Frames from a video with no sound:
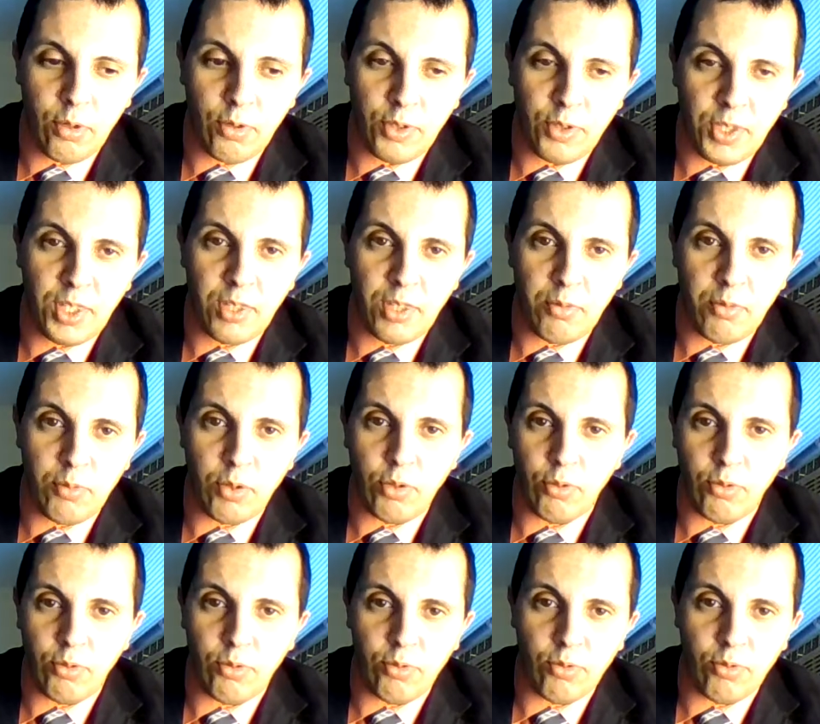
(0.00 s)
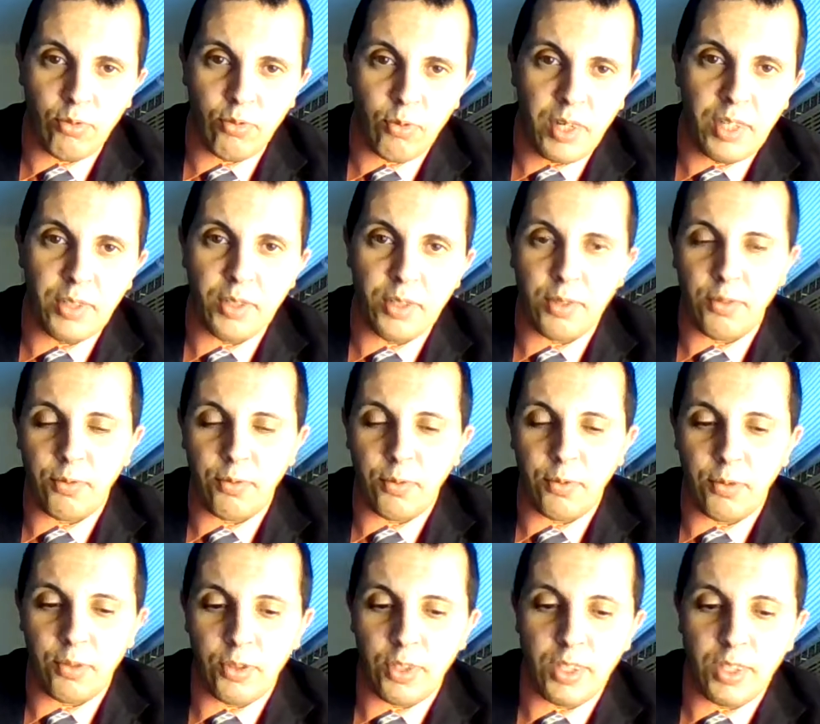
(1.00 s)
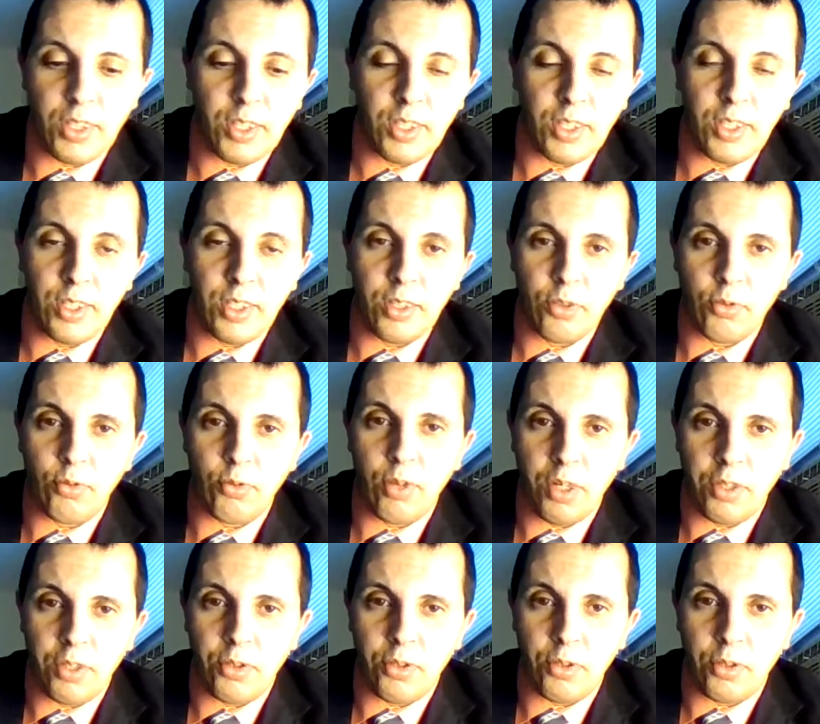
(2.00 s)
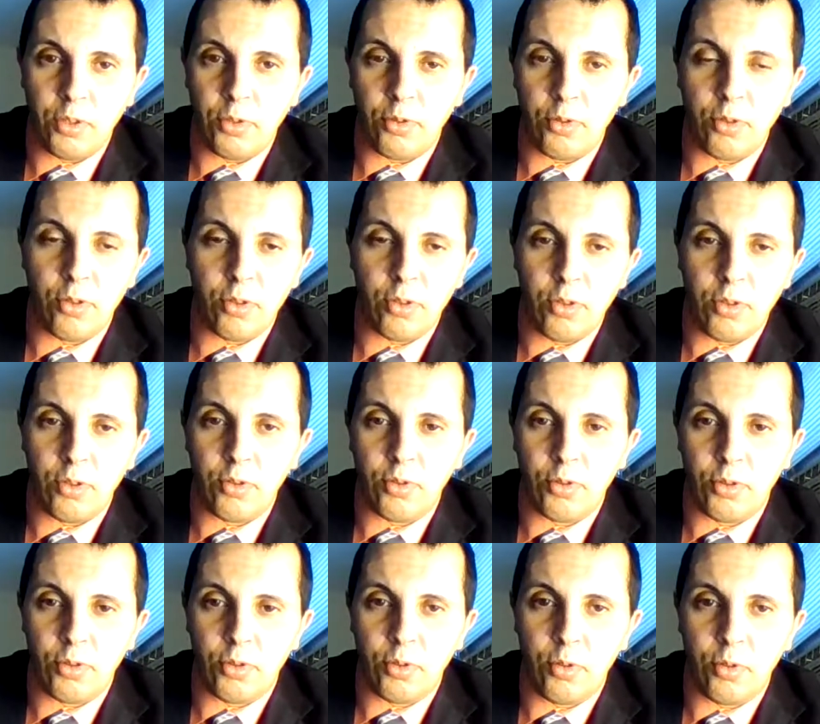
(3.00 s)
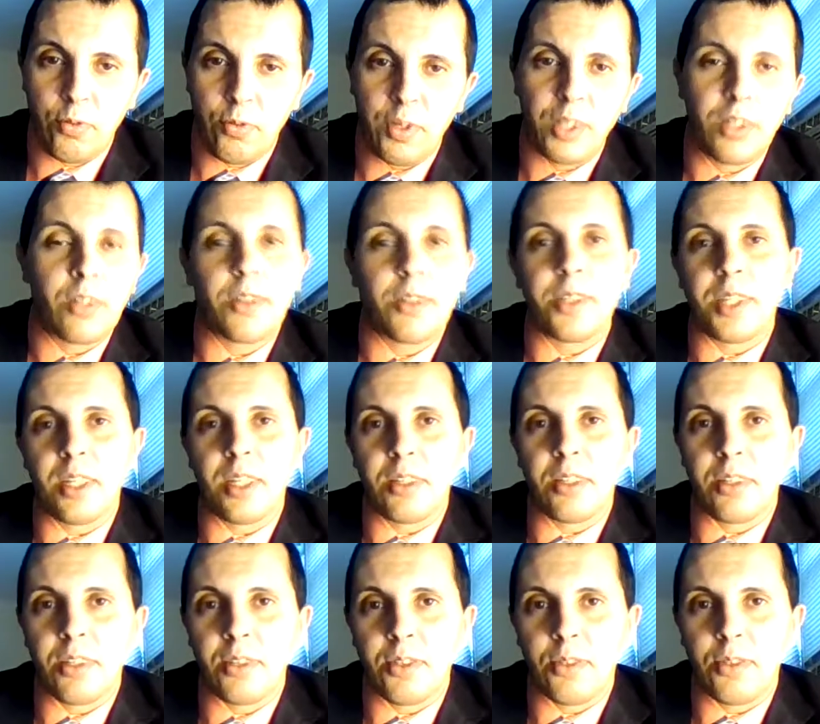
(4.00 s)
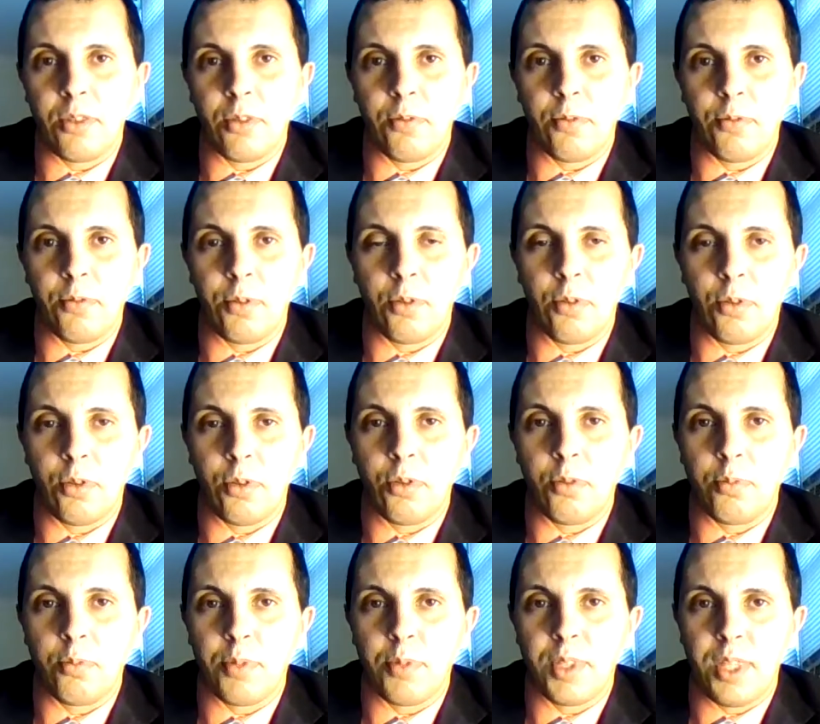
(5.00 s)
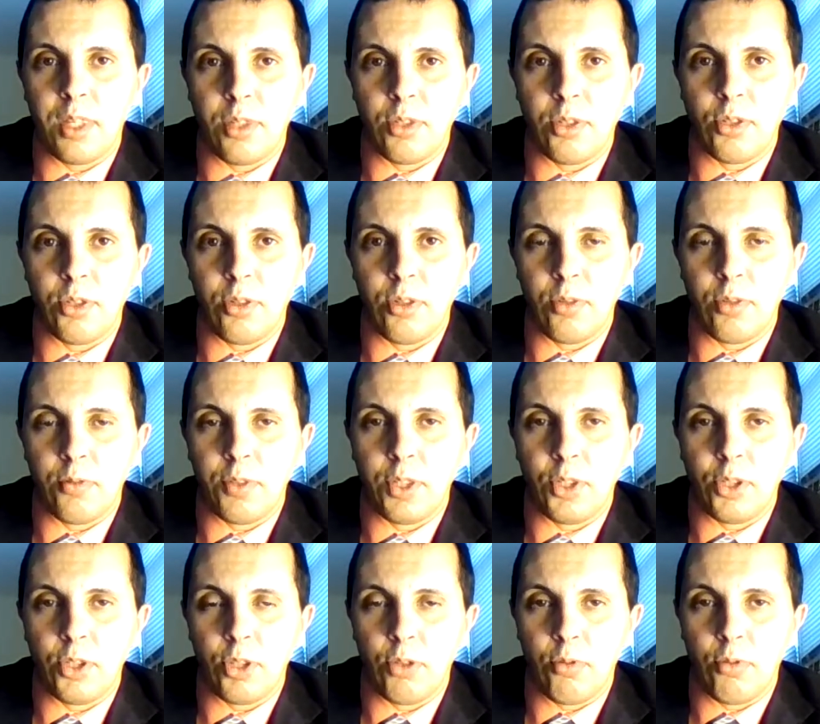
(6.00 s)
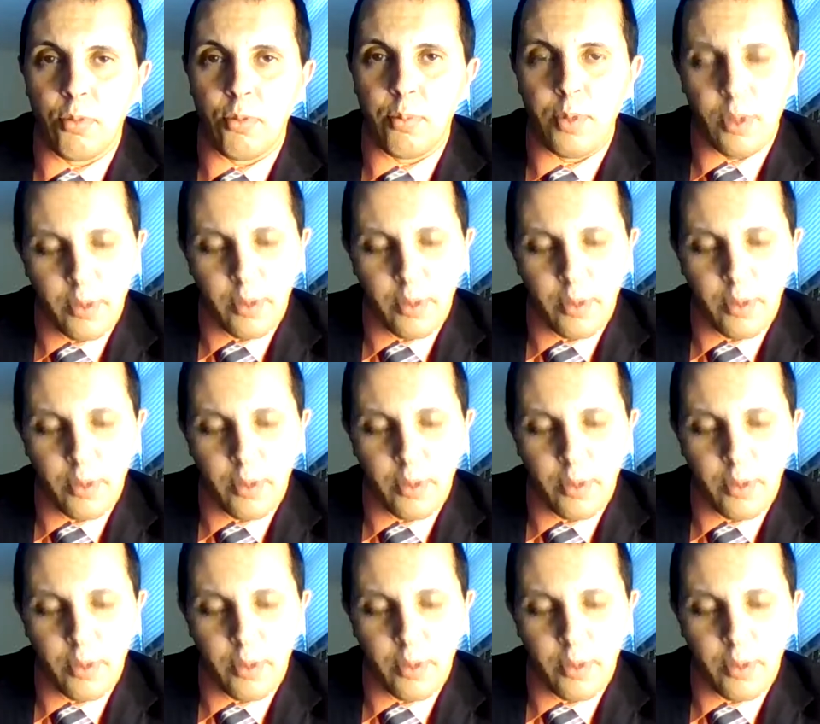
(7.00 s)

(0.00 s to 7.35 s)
team to wait for the two others to conclude the final standings of the group stage of each group.